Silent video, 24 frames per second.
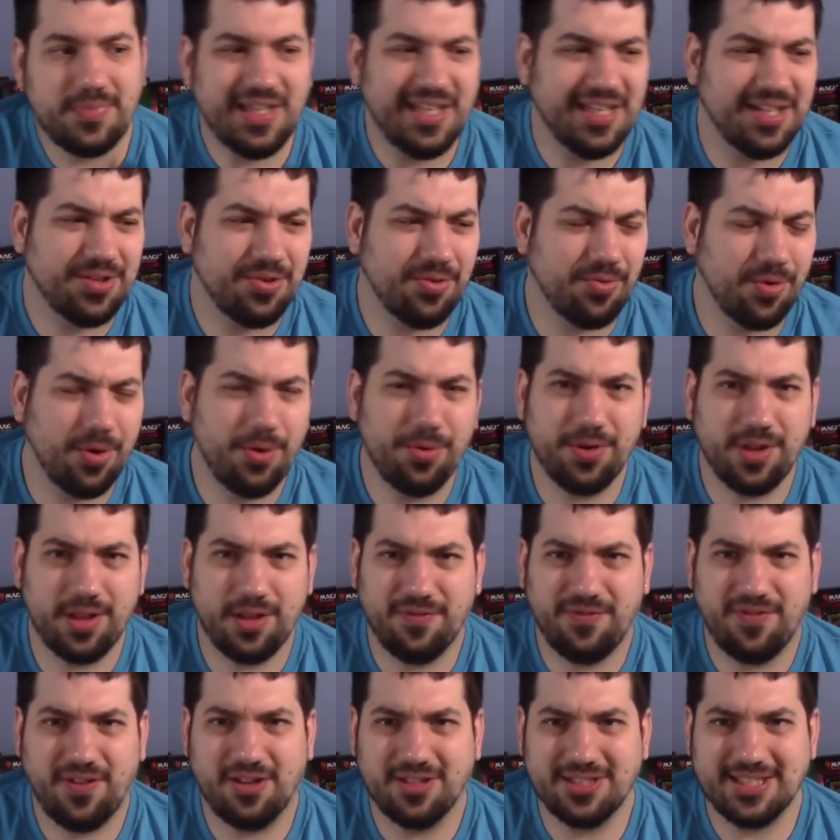Corona the
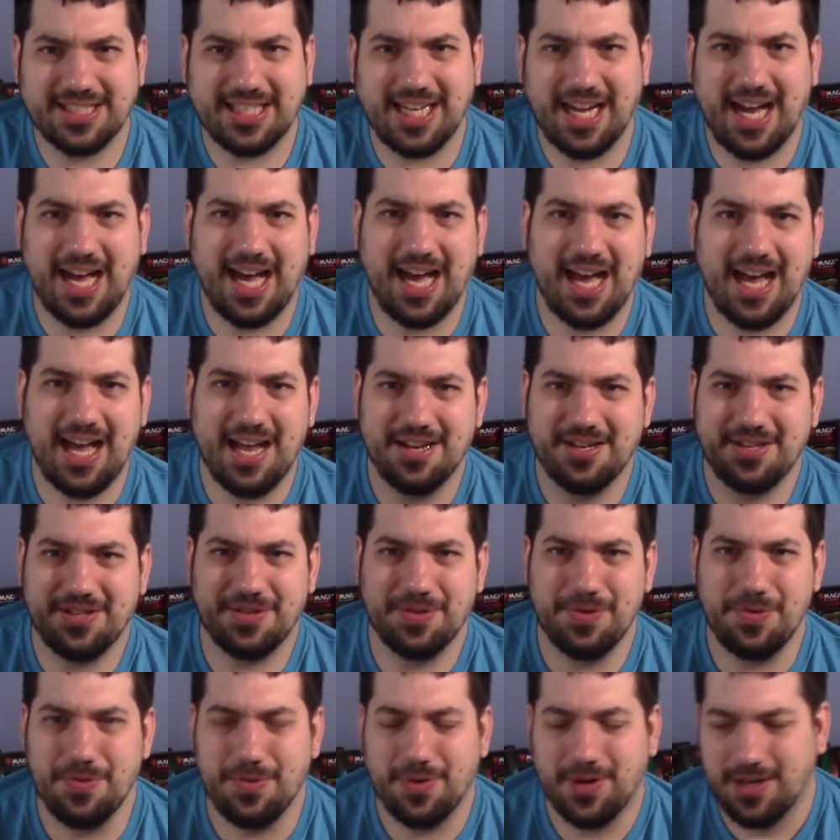False God
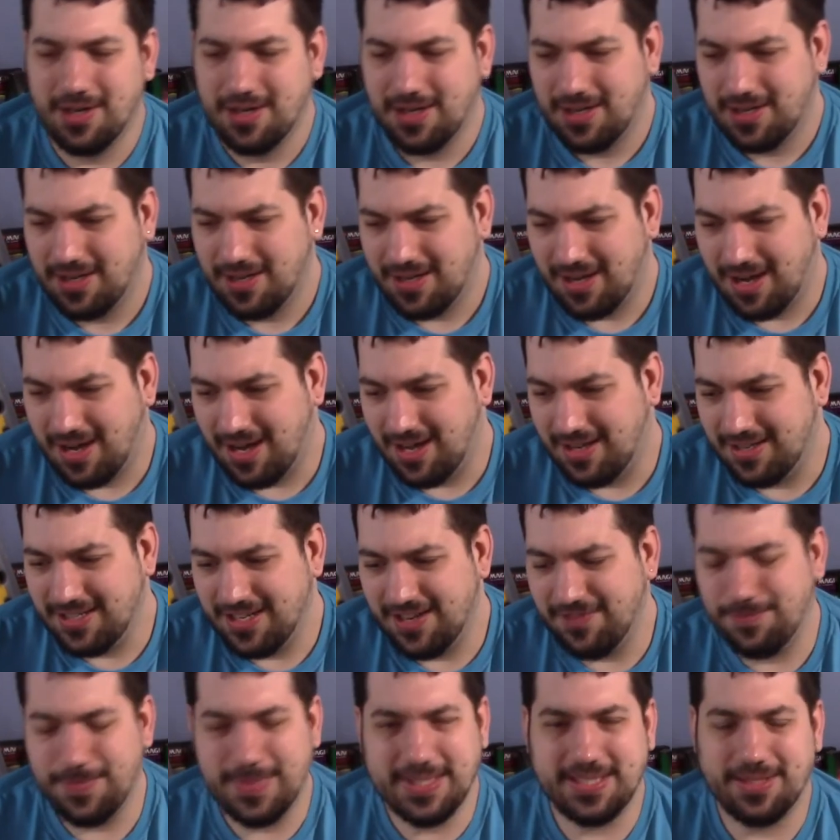to
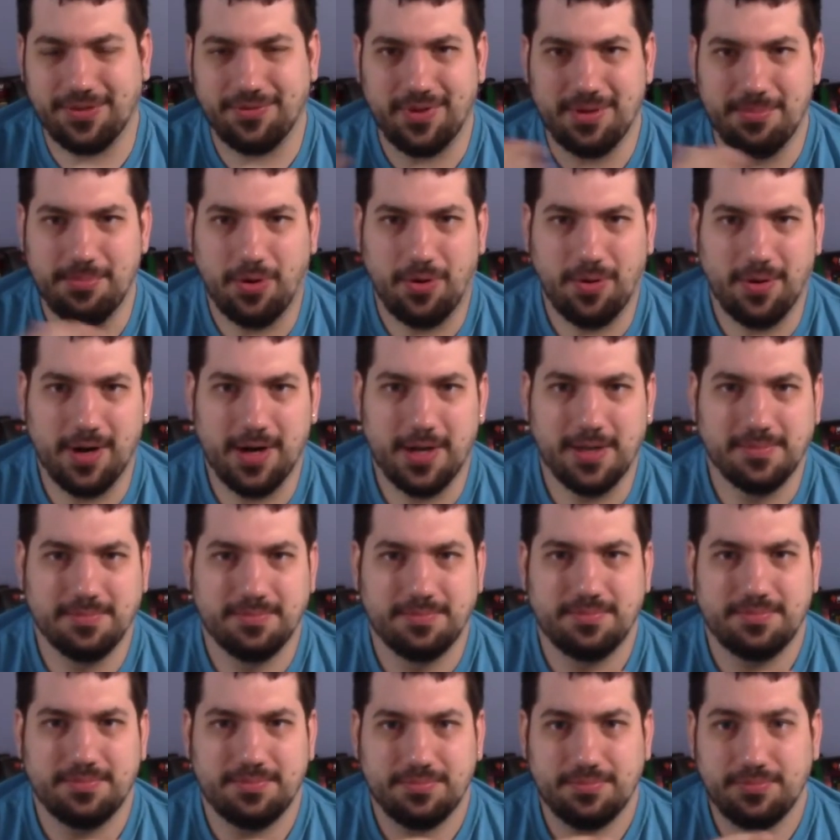Niv Mizzet Reborn.
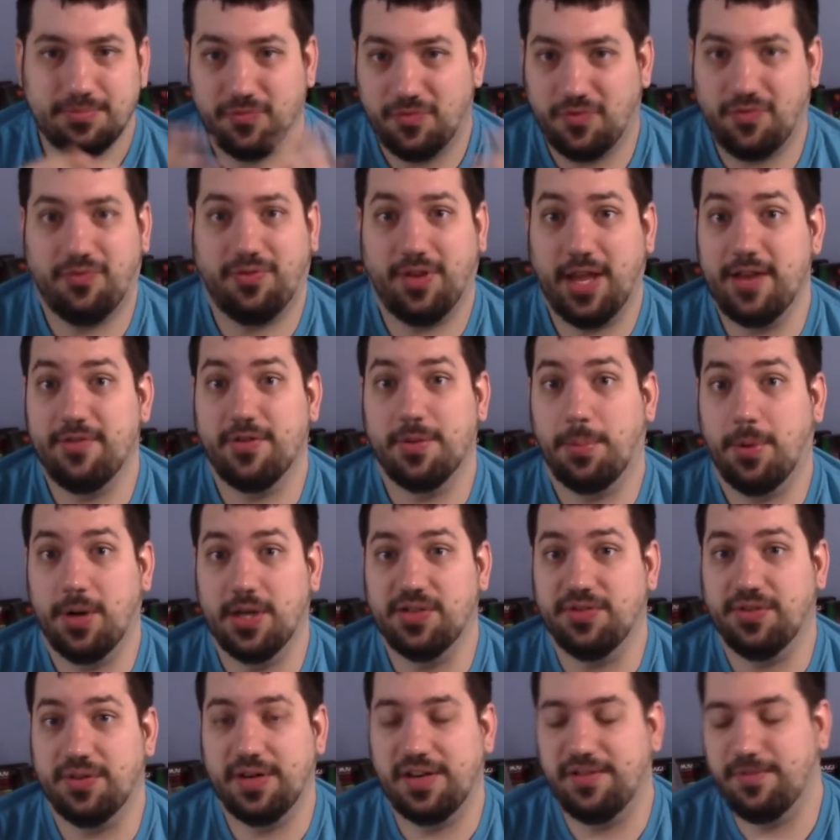Flavor
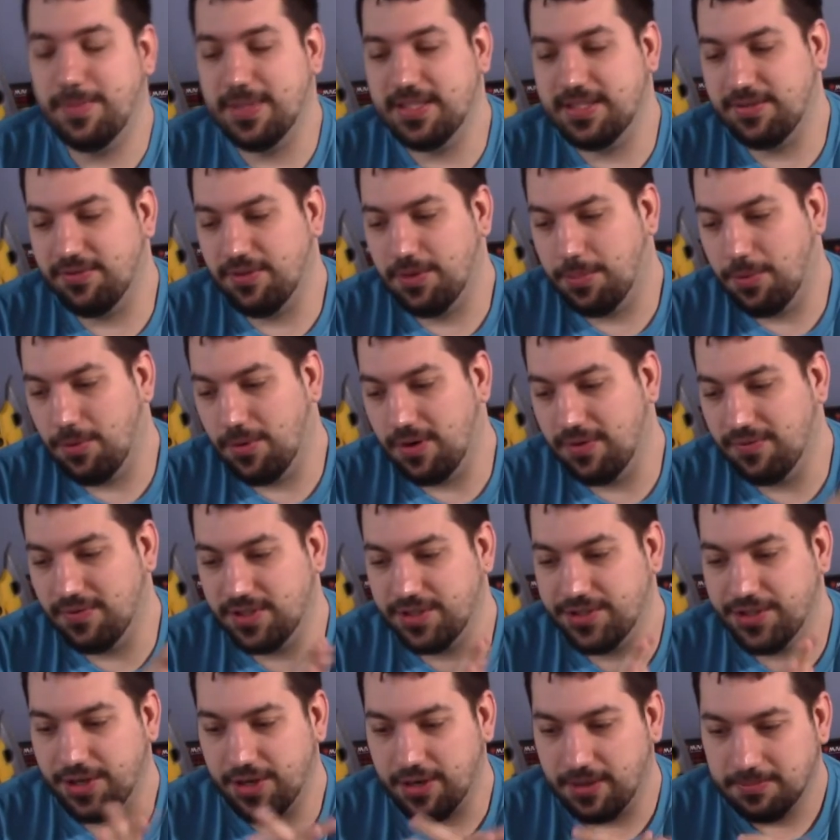points for Niv Mizzet Reborn for
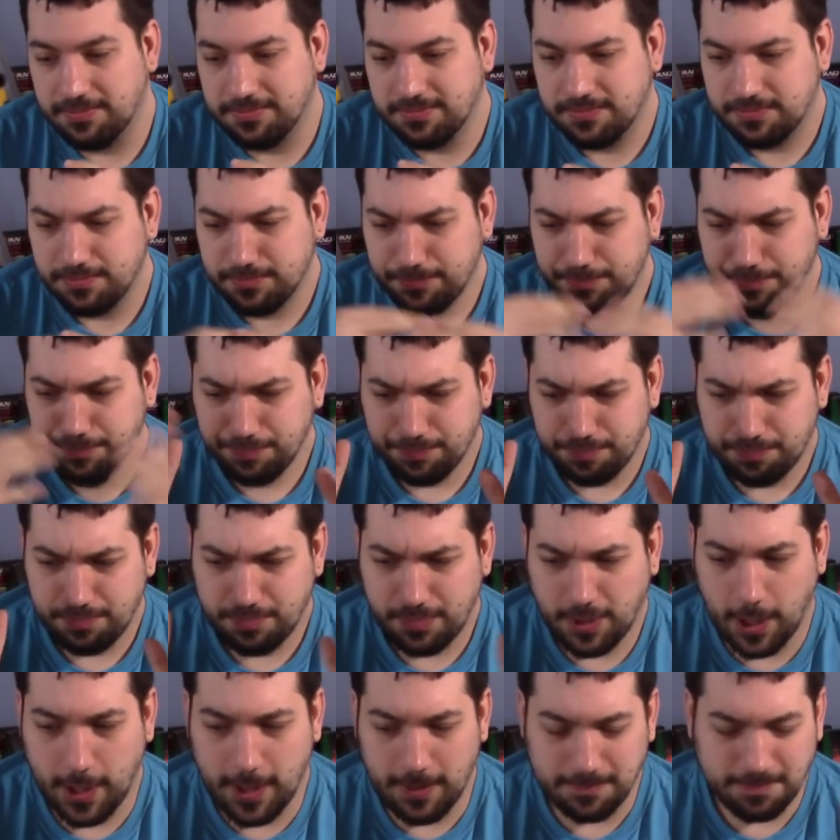sure.
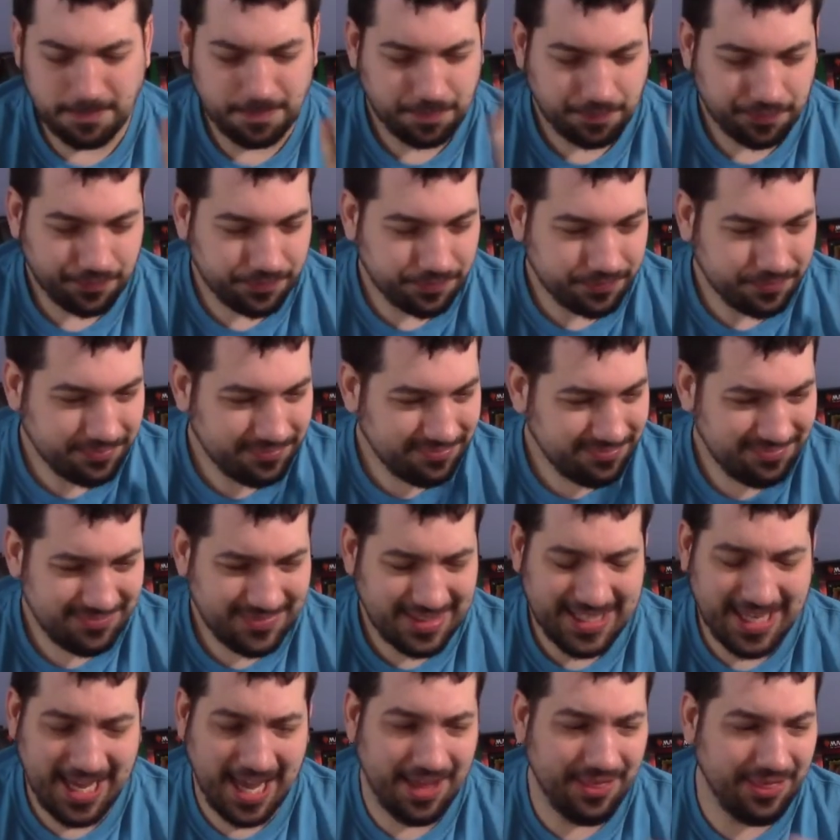But
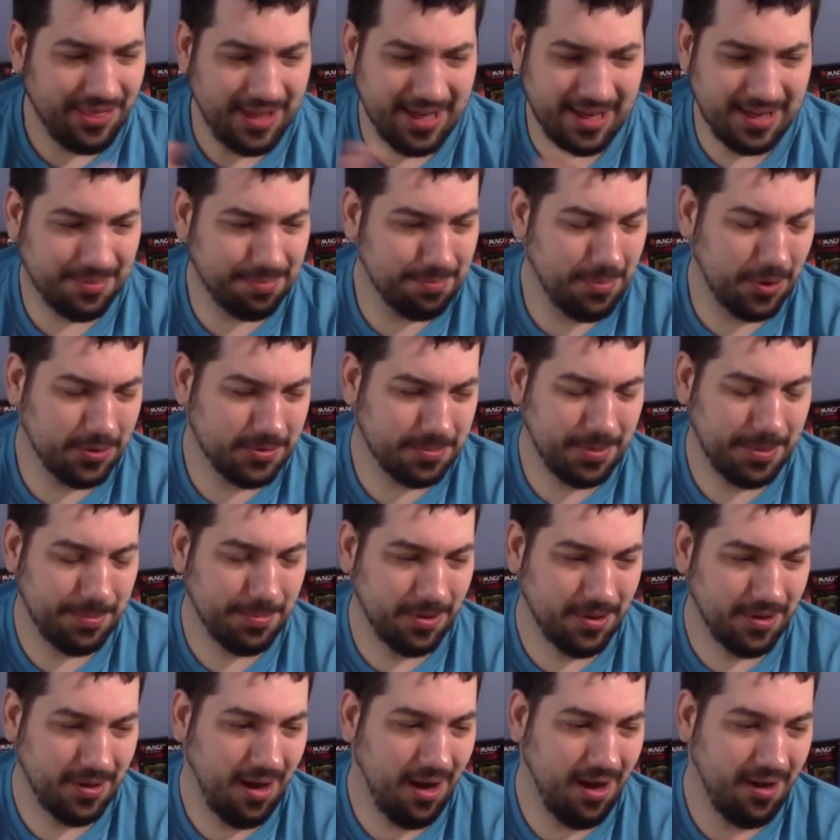I think most
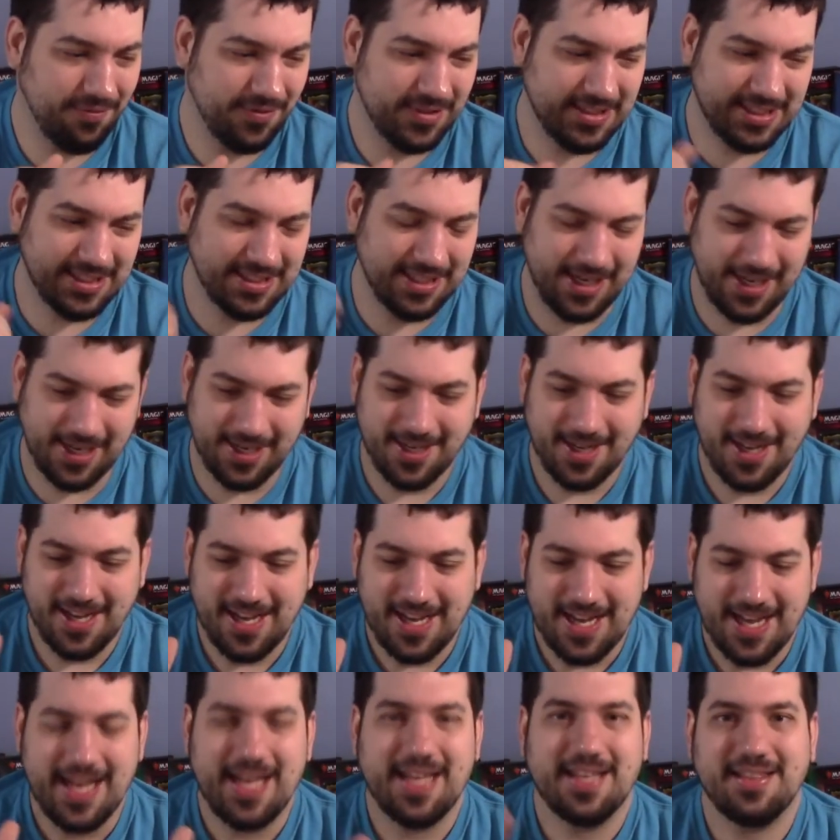people often see
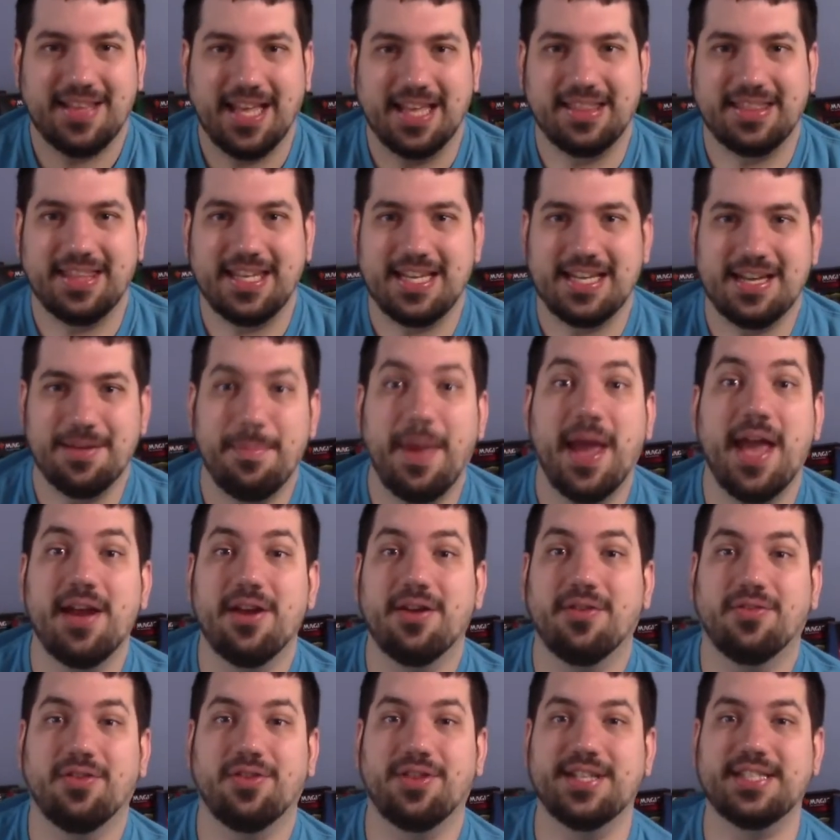that the commander
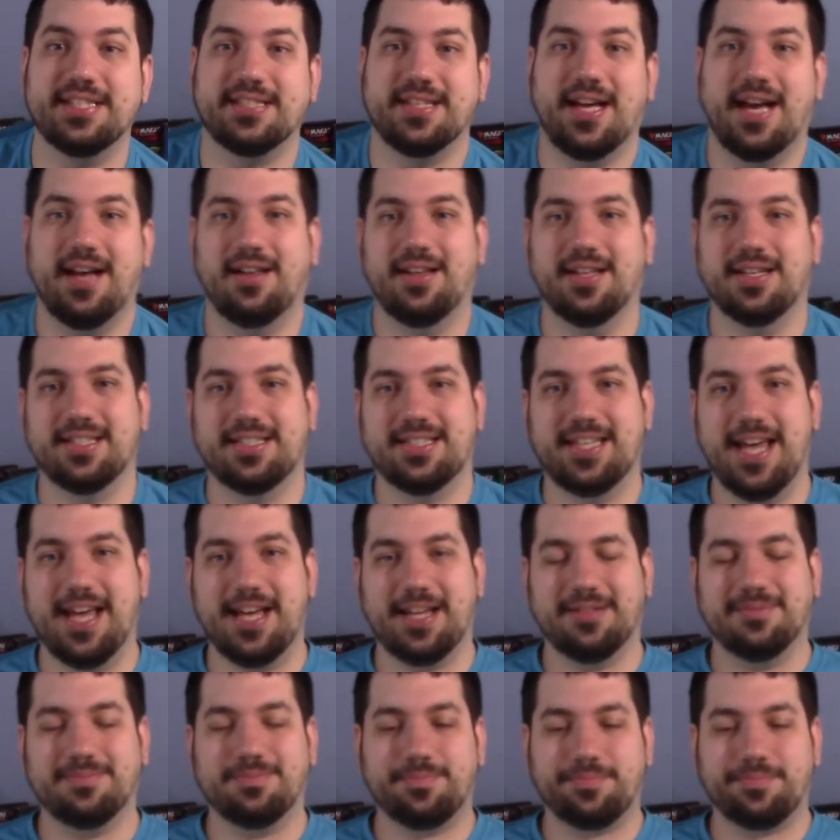for this style of deck